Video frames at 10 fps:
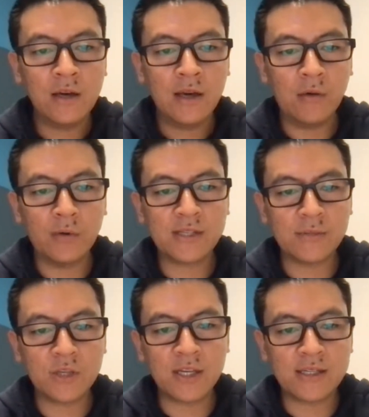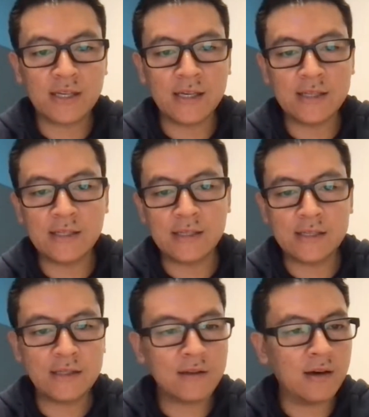And what's up, G says is
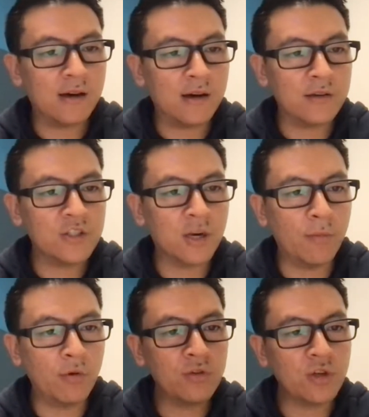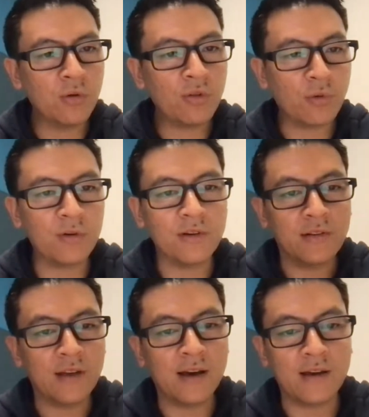Jumbo Joe Thornton.
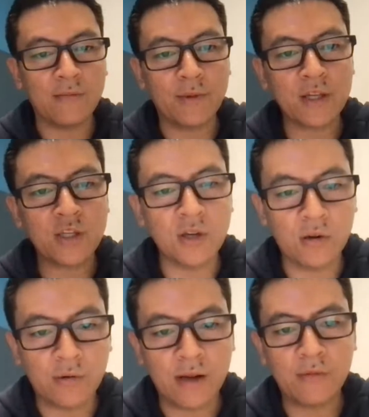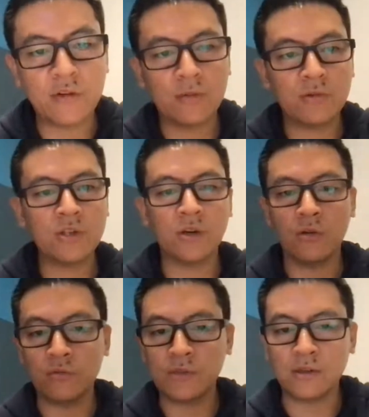Yeah, Big Joe, right? Jumbo
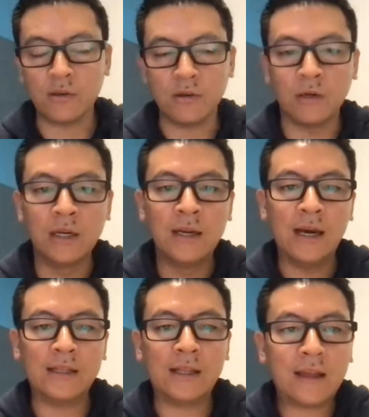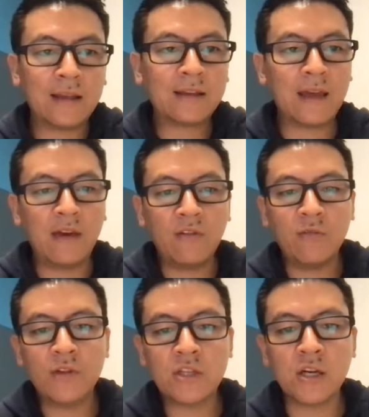Joe. So I think they gave
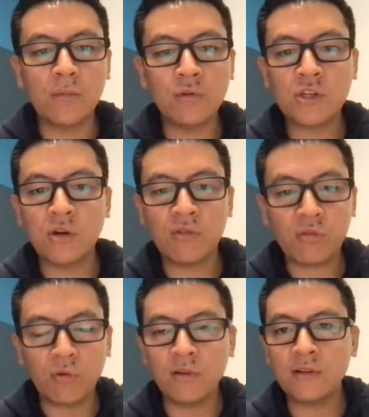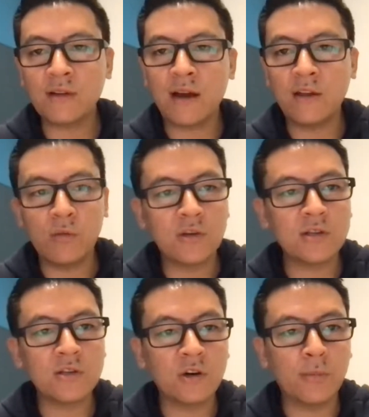him the Jumbo Joe Thornton title when
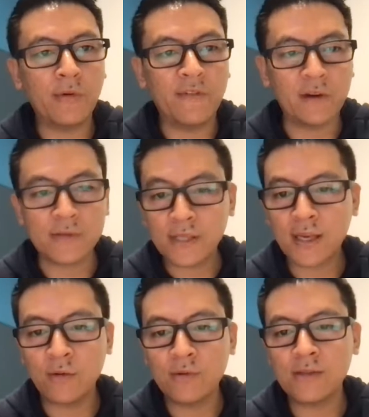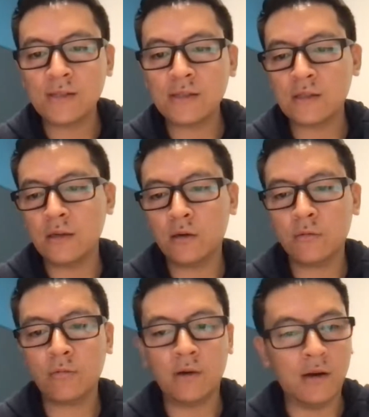Joe Pavelski was
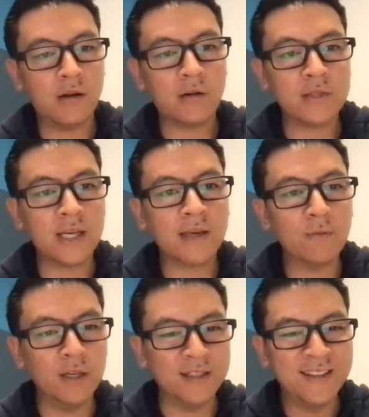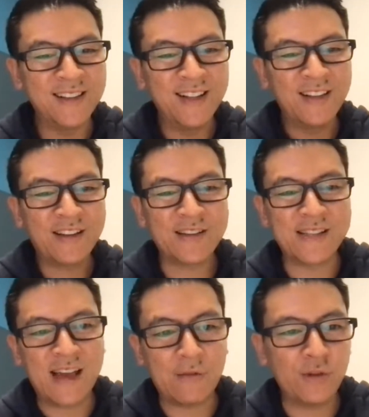on our team because
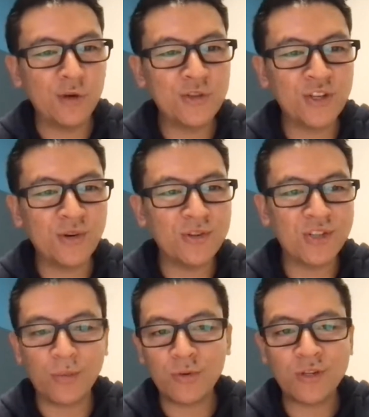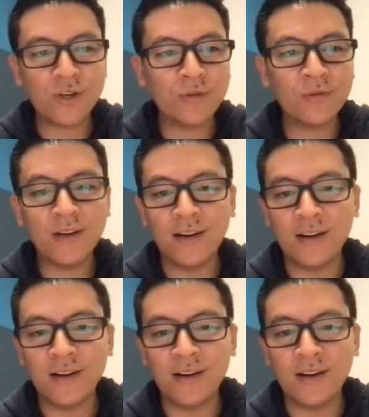they have Little Joe and Jumbo Joe.